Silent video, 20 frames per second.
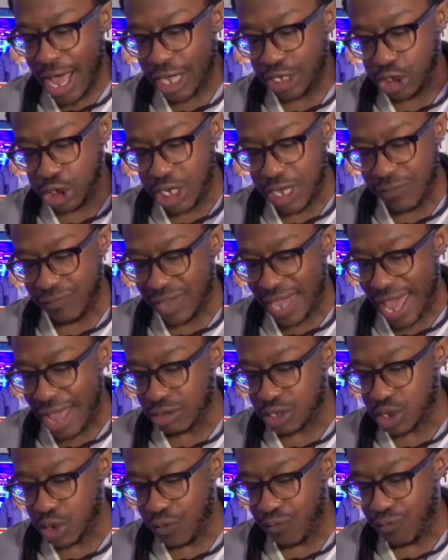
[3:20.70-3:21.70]
chief
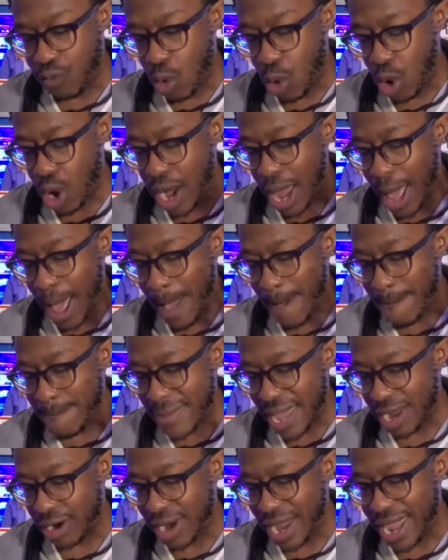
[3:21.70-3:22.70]
counsel for
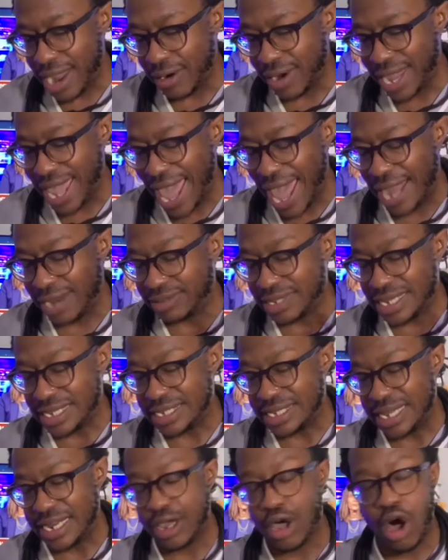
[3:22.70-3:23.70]
Mayor Eric Adams in
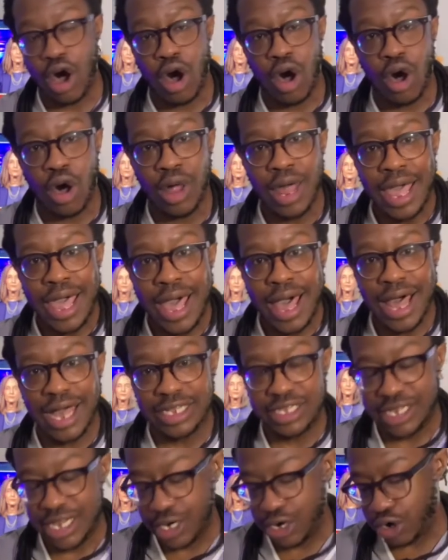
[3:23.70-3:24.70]
City Hall,
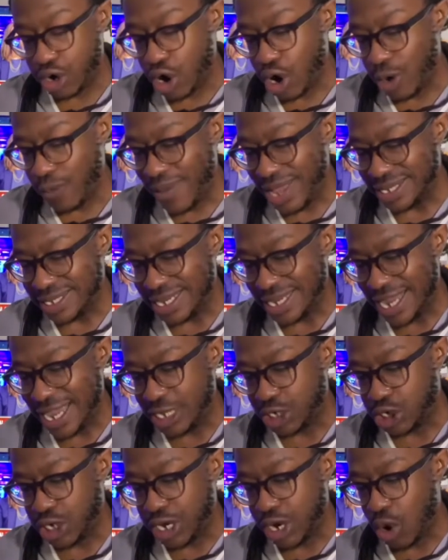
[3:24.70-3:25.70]
tendered her
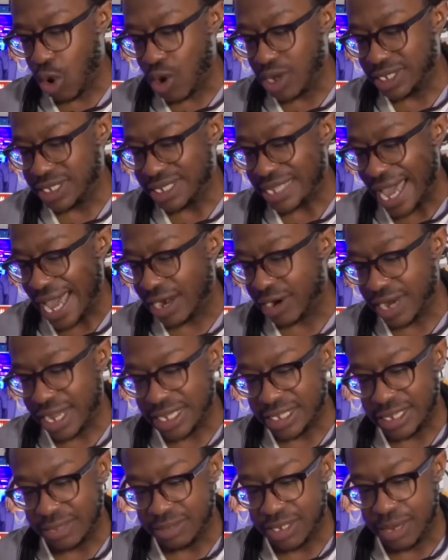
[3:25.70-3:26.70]
resignation on Saturday,
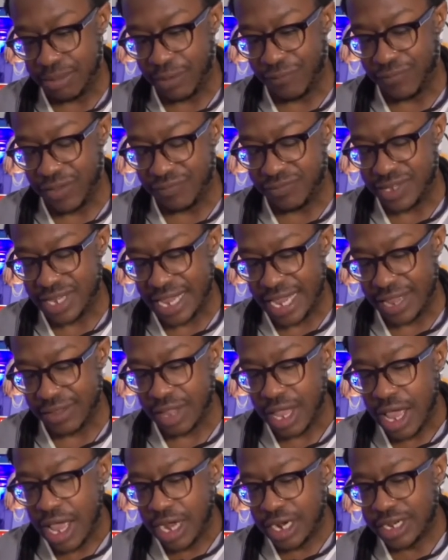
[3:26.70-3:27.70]
September 15th.
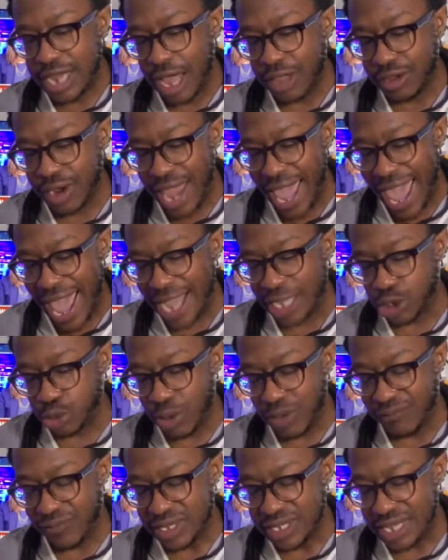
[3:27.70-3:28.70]
Dr.
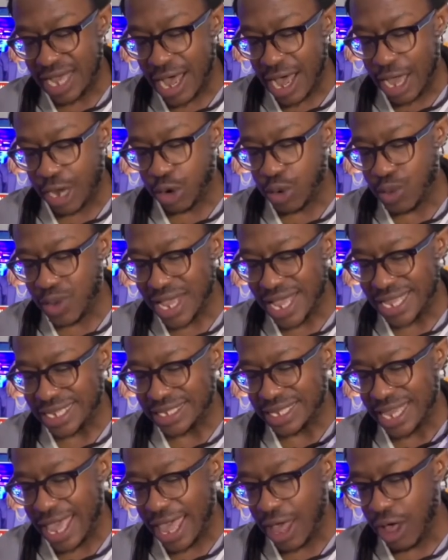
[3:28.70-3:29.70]
Ashwin Vazan, who is
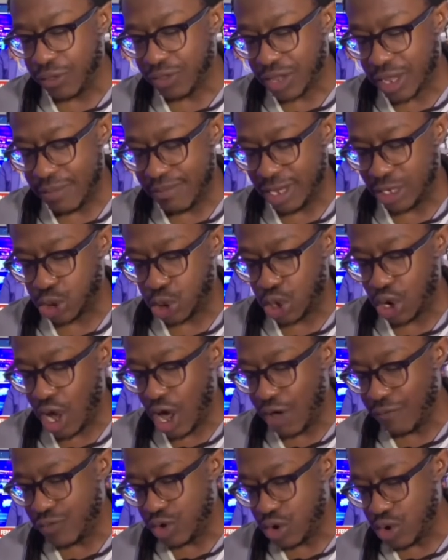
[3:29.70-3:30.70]
the health commissioner
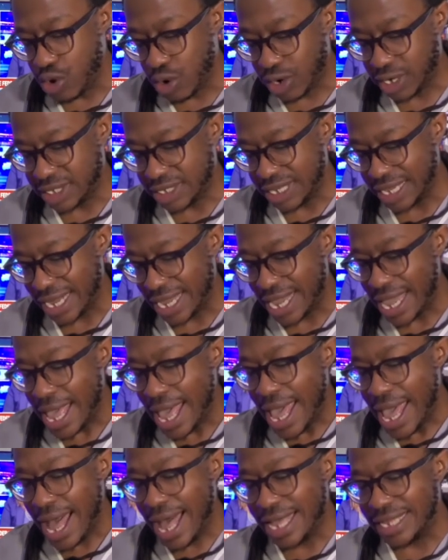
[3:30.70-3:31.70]
of New York City,
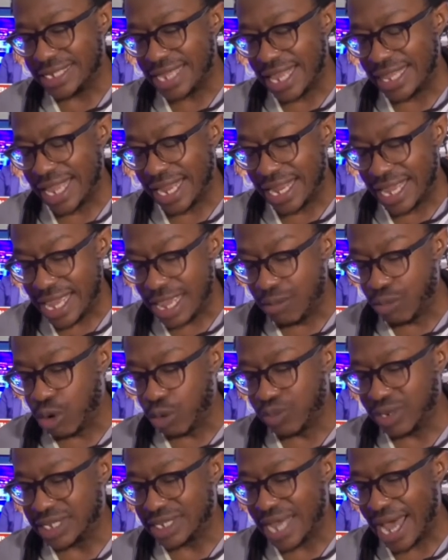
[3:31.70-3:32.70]
said that he
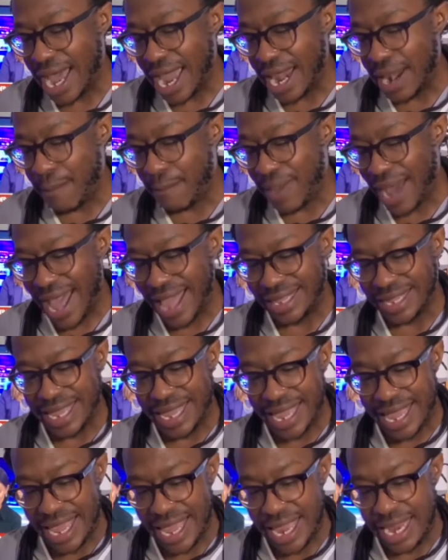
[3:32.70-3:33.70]
will resign by the
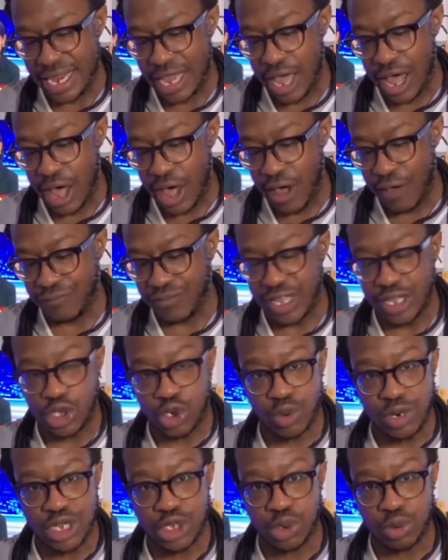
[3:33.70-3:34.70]
end of the
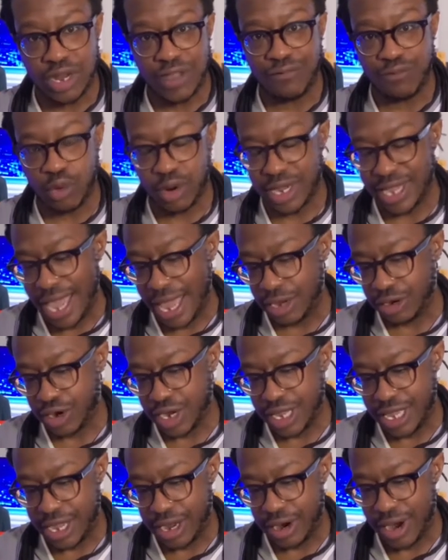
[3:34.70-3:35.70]
2024 calendar
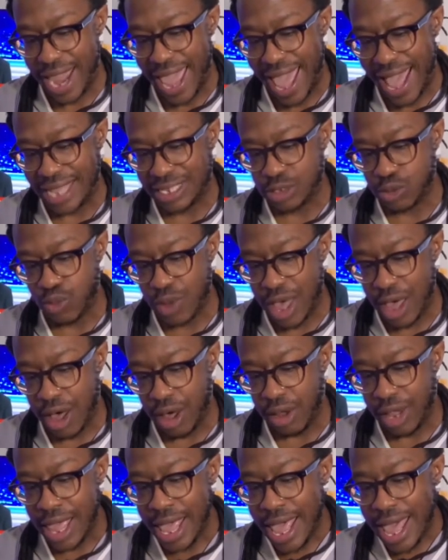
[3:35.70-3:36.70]
year as
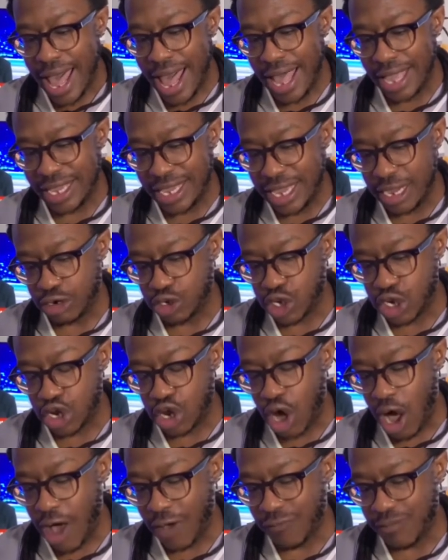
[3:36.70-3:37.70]
well. Kirsten
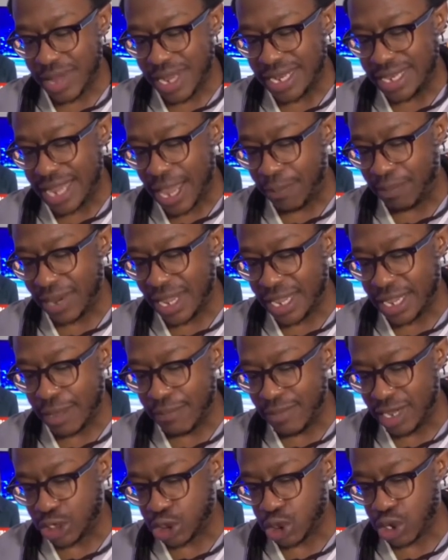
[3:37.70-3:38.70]
Kaufman, deputy
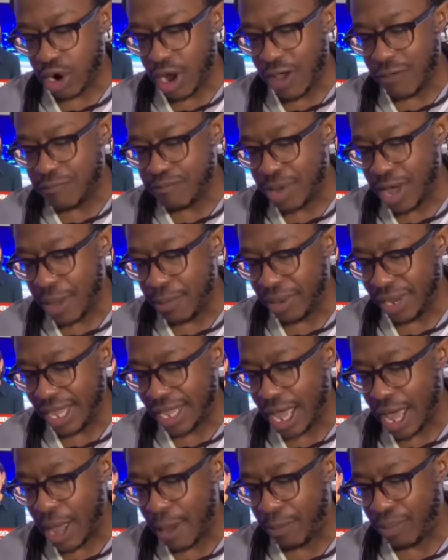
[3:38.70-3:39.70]
commissioner of
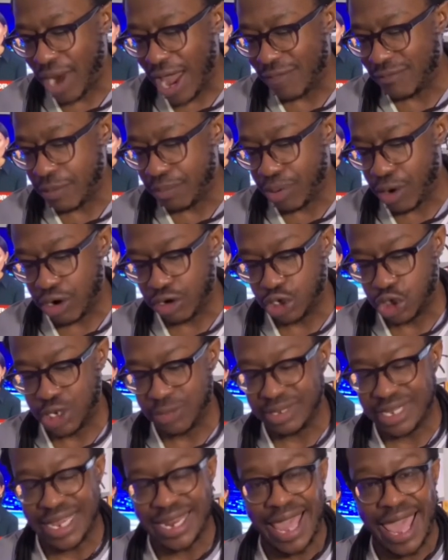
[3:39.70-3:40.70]
public-private
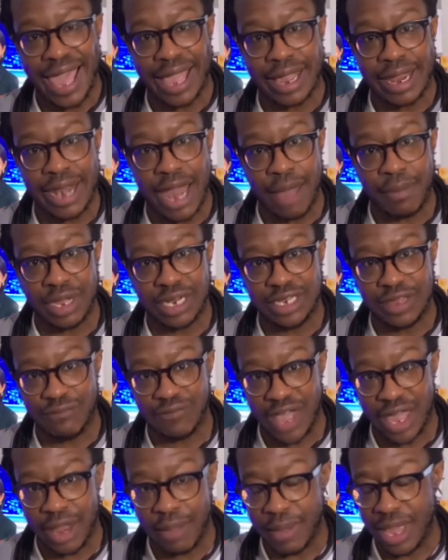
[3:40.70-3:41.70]
partnerships and economic
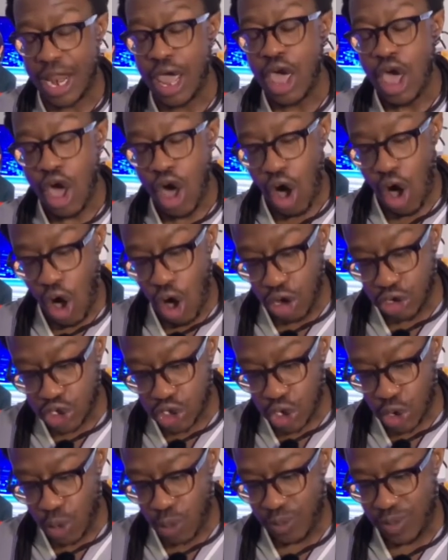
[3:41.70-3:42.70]
development,
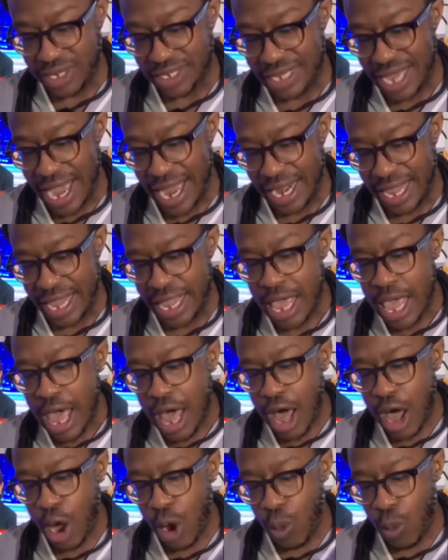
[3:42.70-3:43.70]
also resigning.
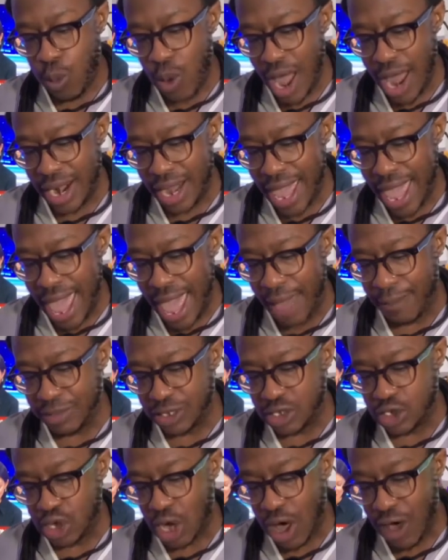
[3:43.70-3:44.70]
Rana
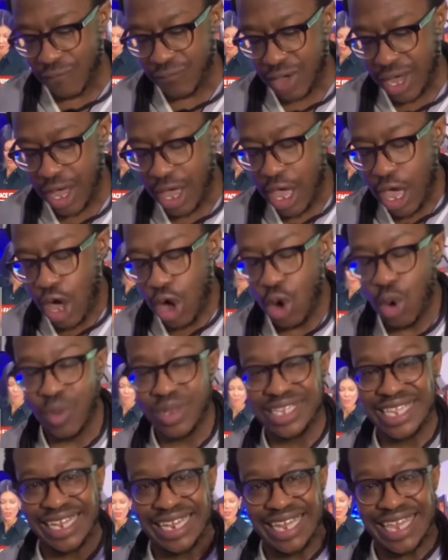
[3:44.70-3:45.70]
Abazalva, who
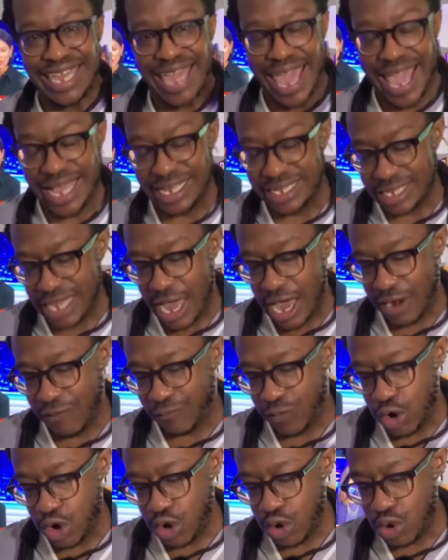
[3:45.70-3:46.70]
was a liaison
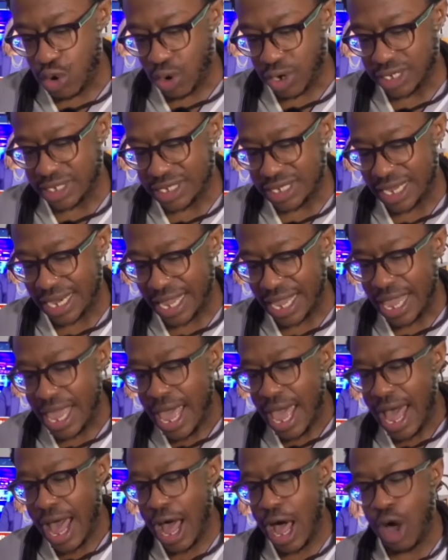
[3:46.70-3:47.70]
for New York City,
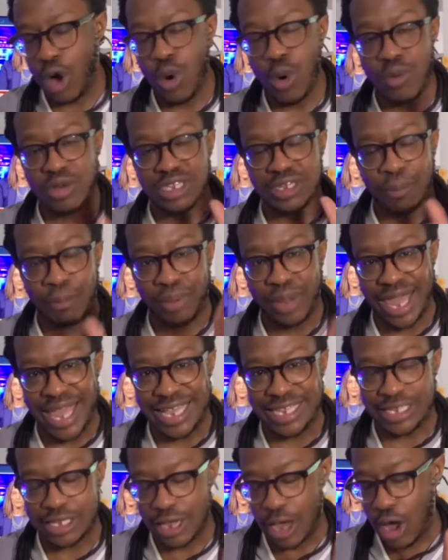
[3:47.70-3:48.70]
who was
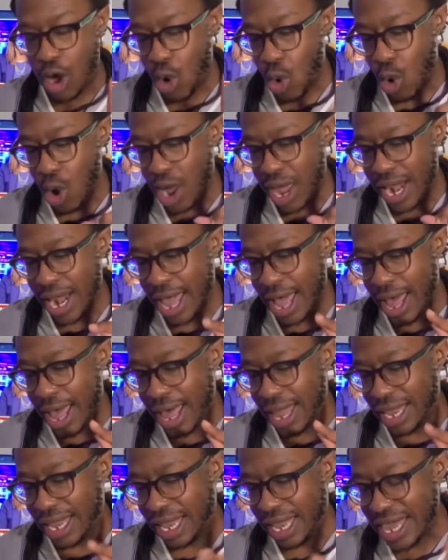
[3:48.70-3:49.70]
placed on
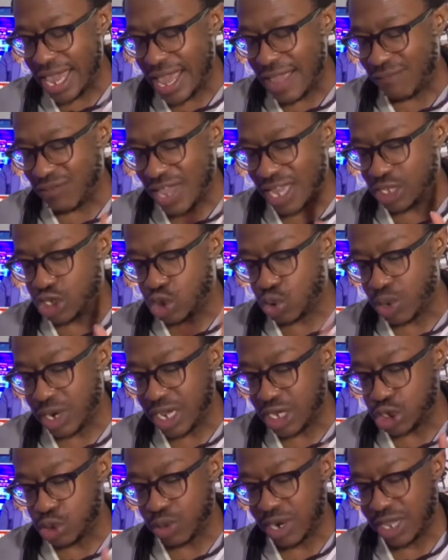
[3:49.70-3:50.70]
leave in
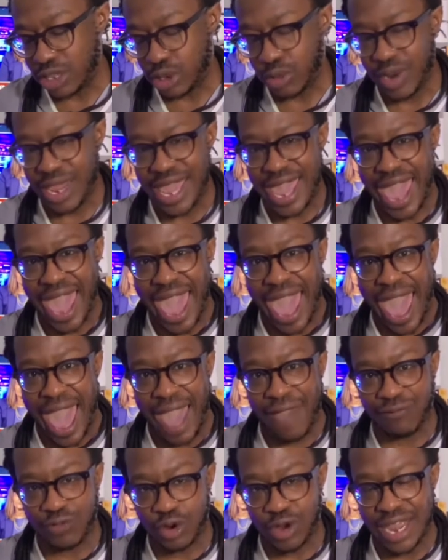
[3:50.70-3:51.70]
2023
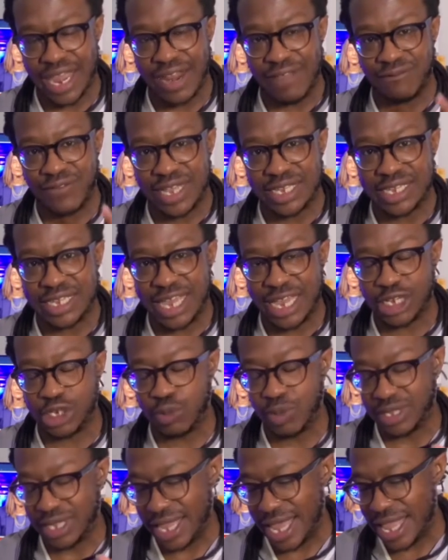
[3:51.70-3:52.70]
after an
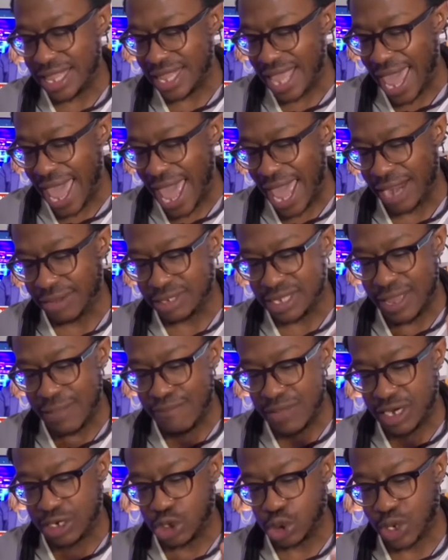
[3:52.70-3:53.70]
investigation within the Adams
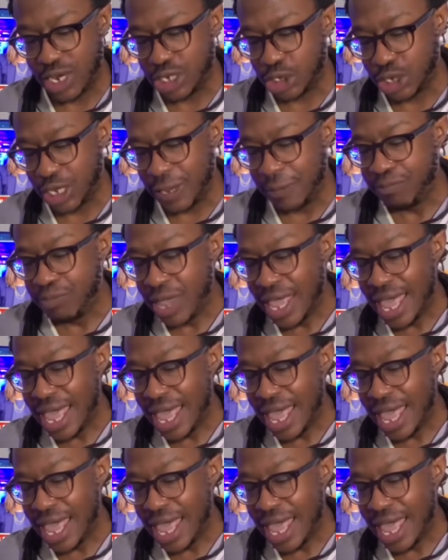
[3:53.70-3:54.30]
administration,